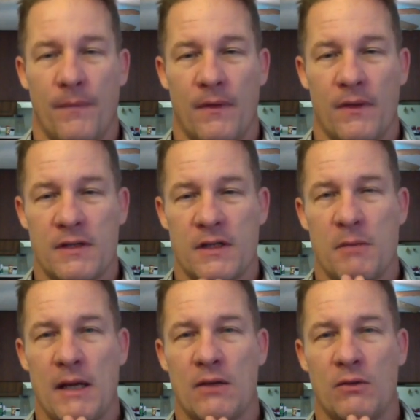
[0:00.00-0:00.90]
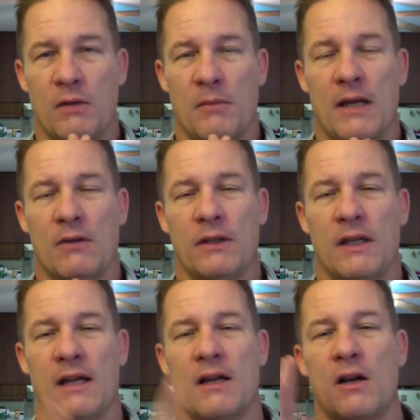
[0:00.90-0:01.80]
This is Mike Cooling,
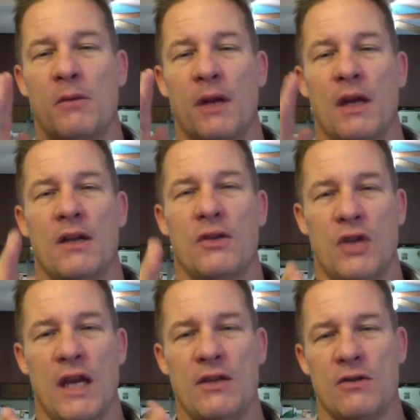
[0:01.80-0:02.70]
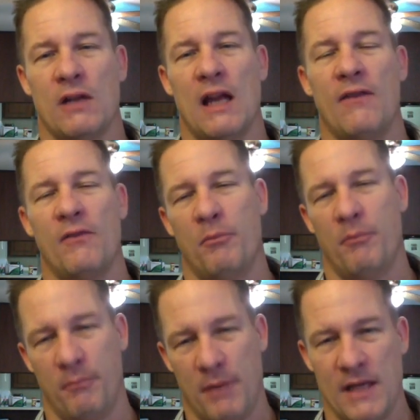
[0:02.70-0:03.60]
MikeCooling.com. Change your life.
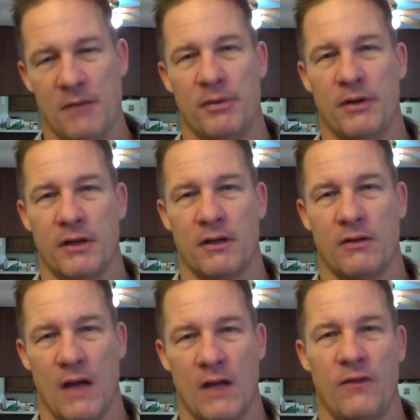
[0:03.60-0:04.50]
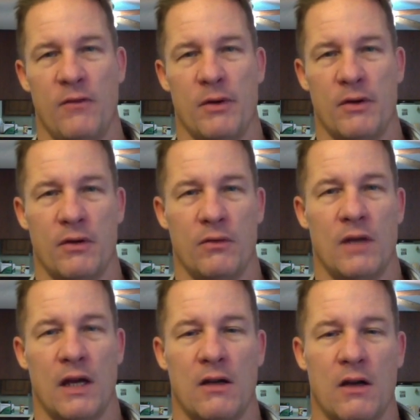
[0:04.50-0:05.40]
Buy the book,
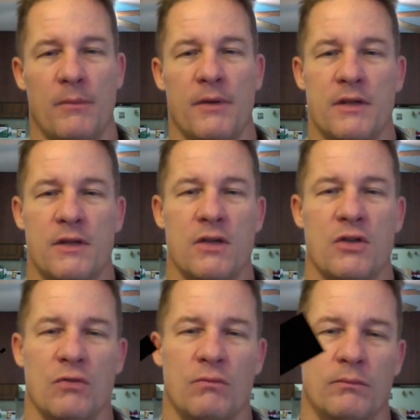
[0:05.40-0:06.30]
crackthefemalecode.com. See you soon.